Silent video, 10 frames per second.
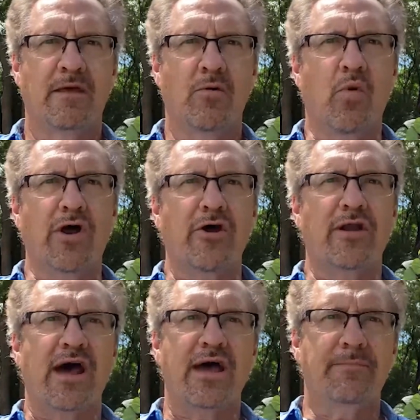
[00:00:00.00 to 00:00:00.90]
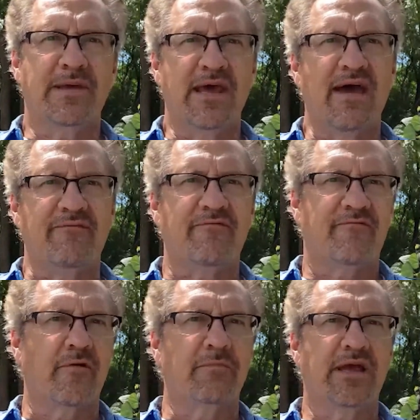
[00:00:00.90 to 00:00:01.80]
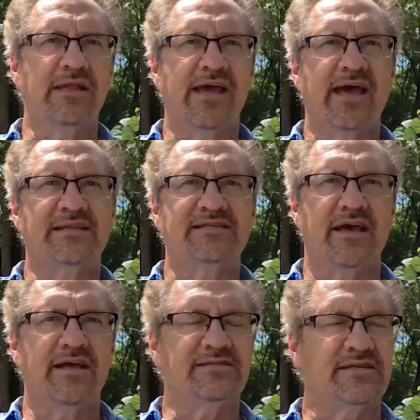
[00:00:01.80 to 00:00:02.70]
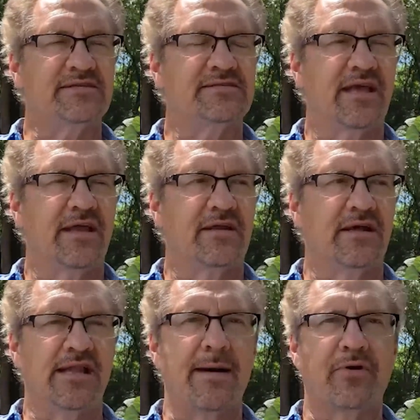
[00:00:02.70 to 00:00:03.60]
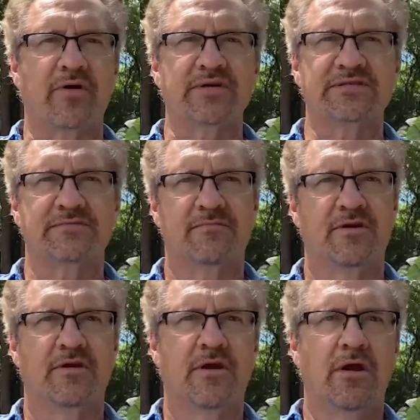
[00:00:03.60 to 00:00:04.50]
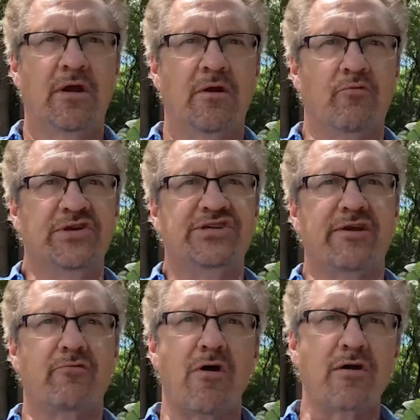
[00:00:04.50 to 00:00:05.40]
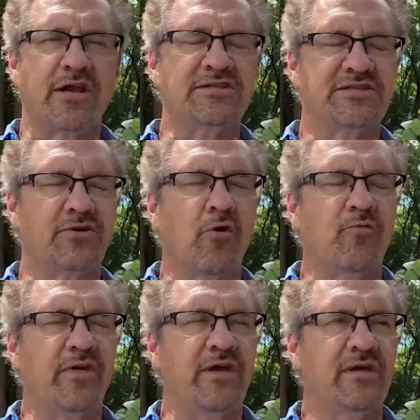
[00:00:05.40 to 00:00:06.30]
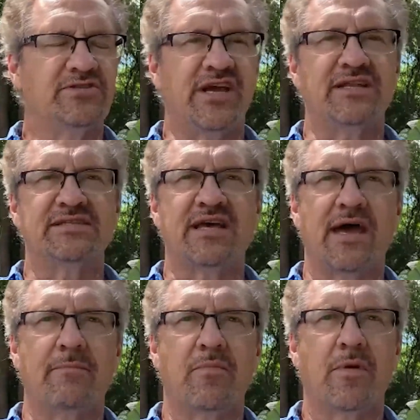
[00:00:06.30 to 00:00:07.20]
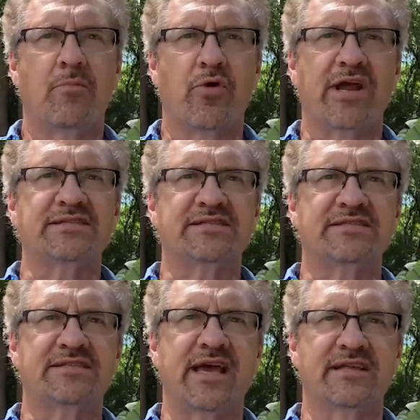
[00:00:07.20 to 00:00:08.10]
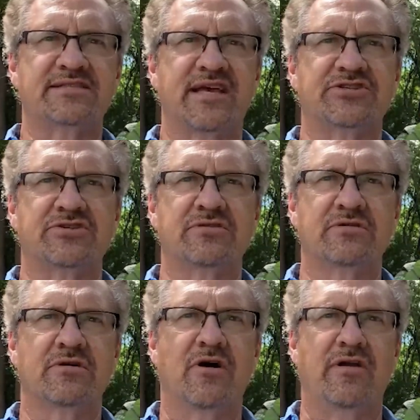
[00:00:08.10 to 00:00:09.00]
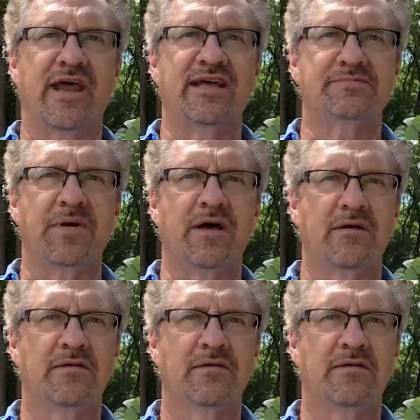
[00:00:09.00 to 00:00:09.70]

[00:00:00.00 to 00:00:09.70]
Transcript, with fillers: One on IPF from Gilead Sciences and Galapagos. Regeneron and Sanofi Genzyme bring us a second session on asthma.